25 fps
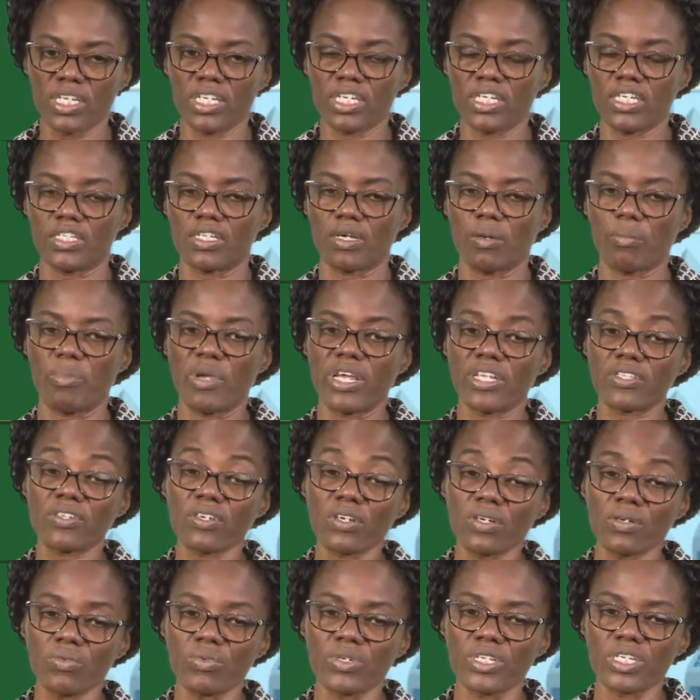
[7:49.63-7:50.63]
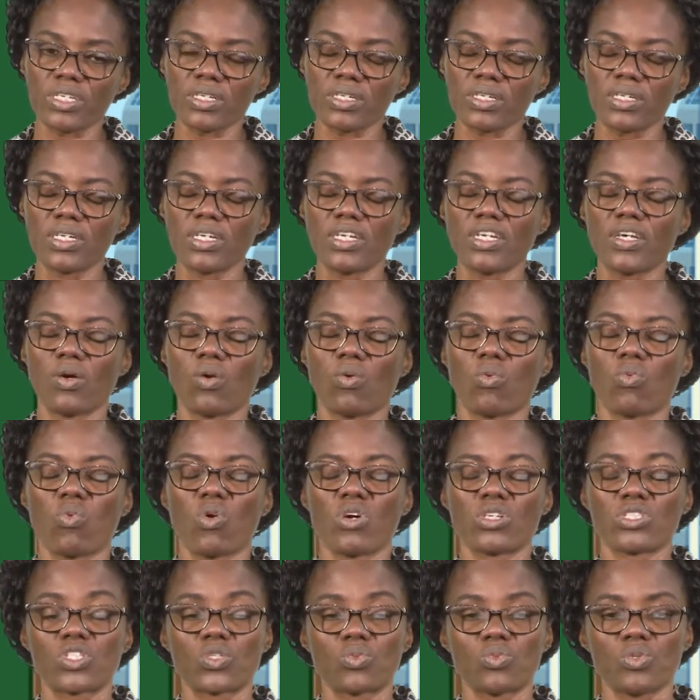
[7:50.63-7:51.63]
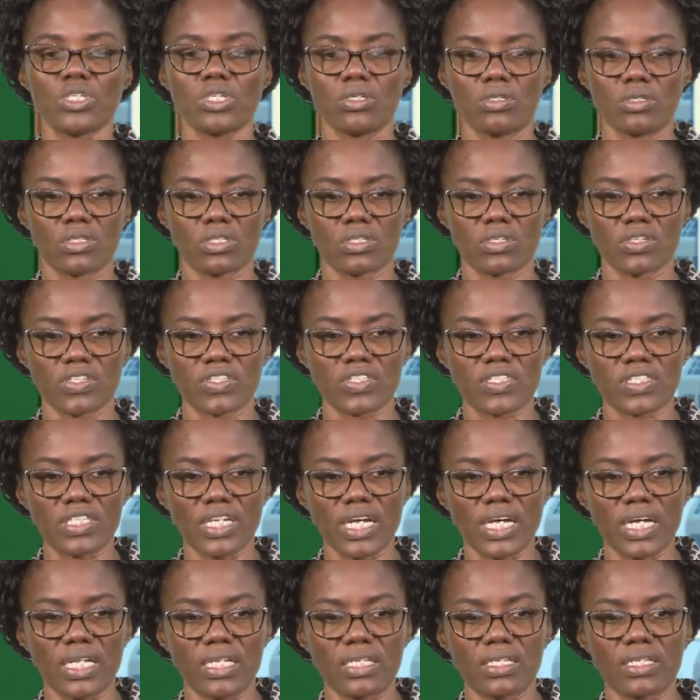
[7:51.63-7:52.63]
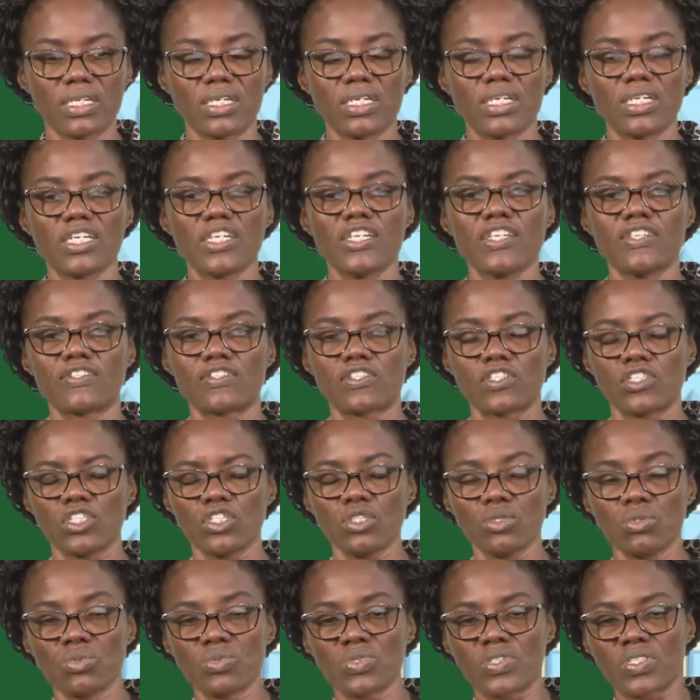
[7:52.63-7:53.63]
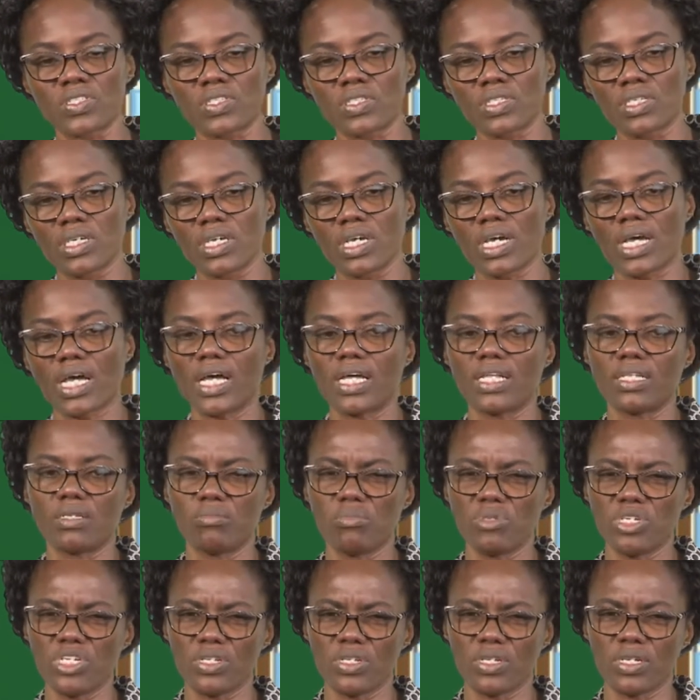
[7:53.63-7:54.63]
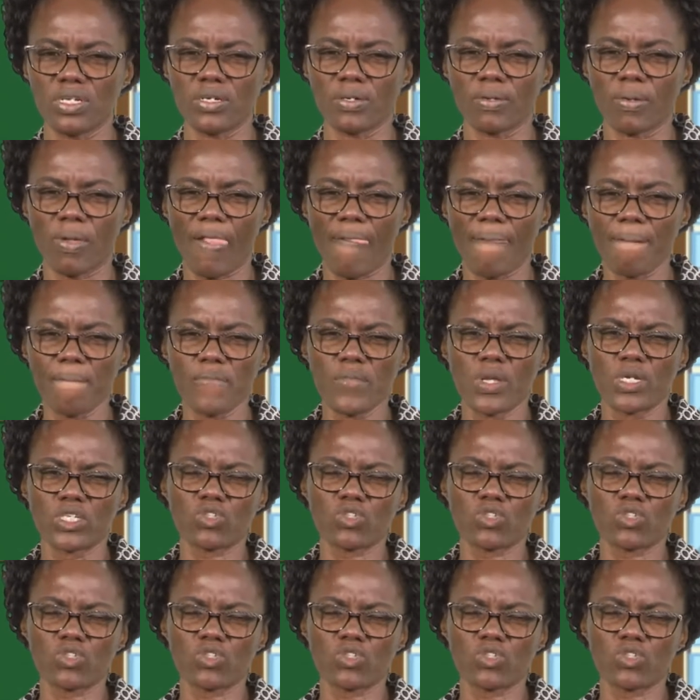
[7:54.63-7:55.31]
in a better way once we understand its use and meaning.